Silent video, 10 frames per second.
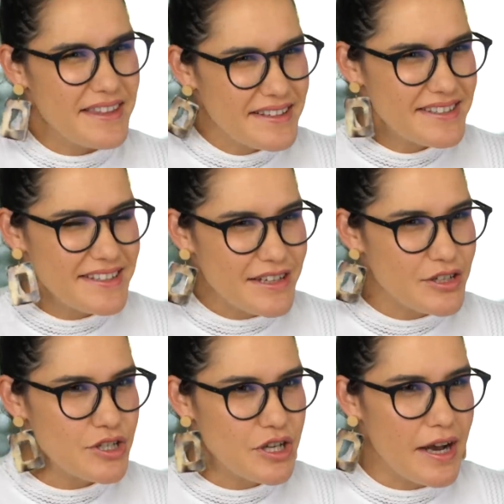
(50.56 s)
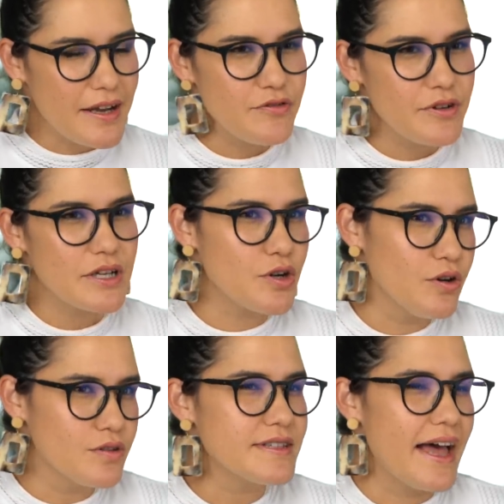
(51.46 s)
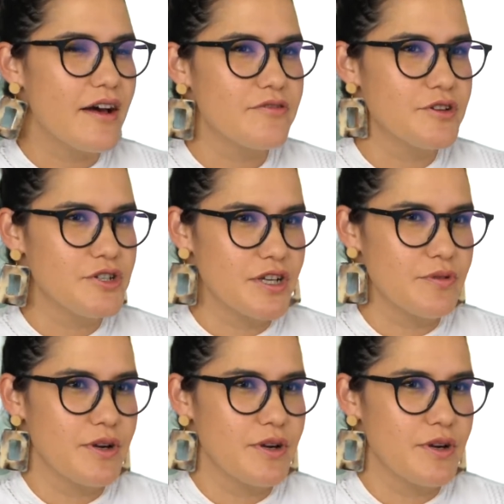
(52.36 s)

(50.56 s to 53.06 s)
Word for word: this dish kind of really calls out for chicken